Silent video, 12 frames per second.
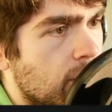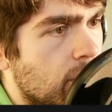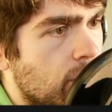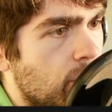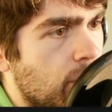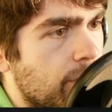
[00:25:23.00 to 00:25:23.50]

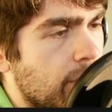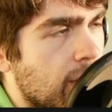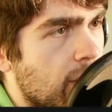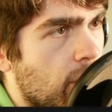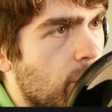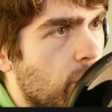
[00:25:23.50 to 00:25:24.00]
we think in
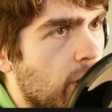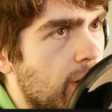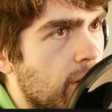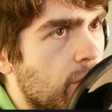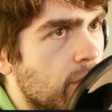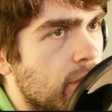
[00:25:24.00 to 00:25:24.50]
our brain,
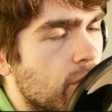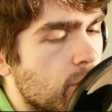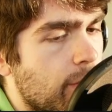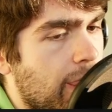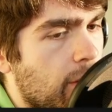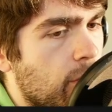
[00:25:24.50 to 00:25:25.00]
oh, it goes
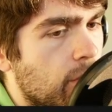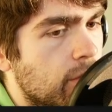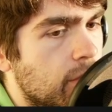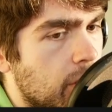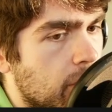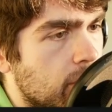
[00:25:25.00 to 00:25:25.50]
backward.
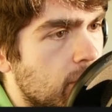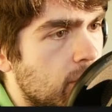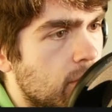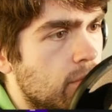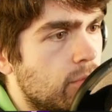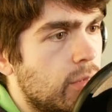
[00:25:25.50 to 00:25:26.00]
No,
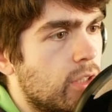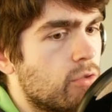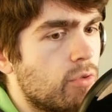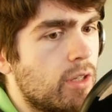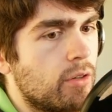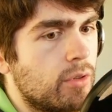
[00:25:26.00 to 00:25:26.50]
because we
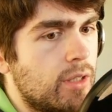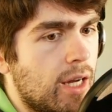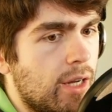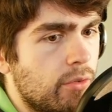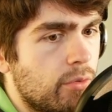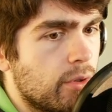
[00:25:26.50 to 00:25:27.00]
go
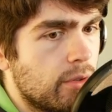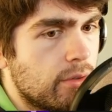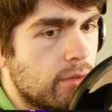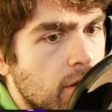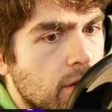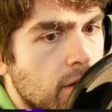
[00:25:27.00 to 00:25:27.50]
downward.
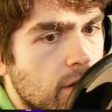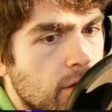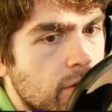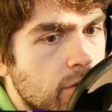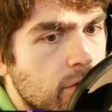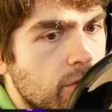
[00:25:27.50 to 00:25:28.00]
Call a
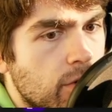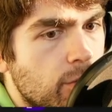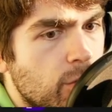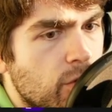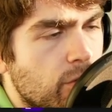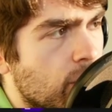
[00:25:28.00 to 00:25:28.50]
new
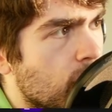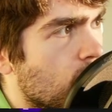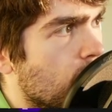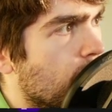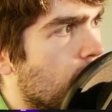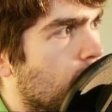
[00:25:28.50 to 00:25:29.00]
function
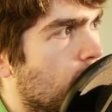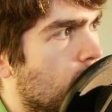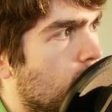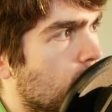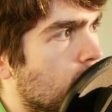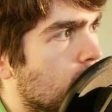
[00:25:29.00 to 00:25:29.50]
from
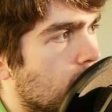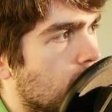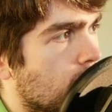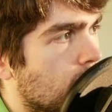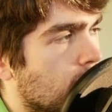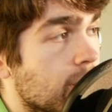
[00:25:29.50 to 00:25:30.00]
lol.
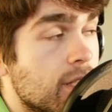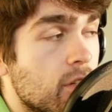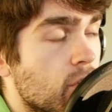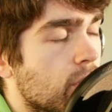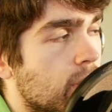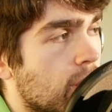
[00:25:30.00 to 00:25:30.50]
That's
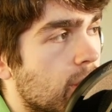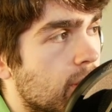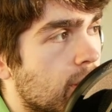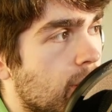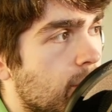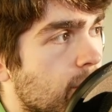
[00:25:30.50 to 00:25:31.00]
actually not
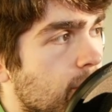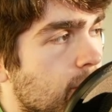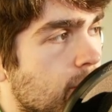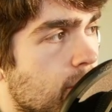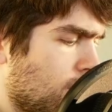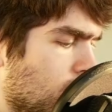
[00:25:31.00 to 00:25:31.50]
dumb.
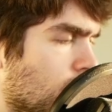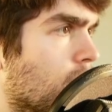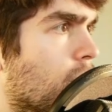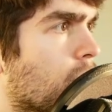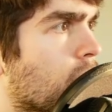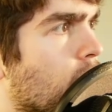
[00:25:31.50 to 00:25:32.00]
The
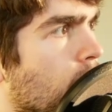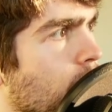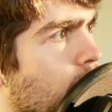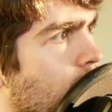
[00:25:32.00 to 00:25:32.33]
return